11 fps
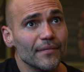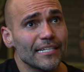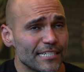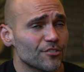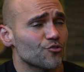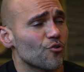
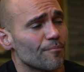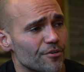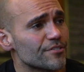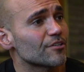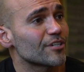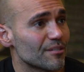takes a strong
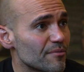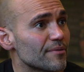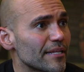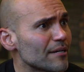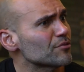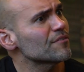person to look in the mirror and
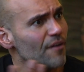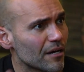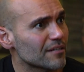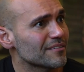be like, what the fuck?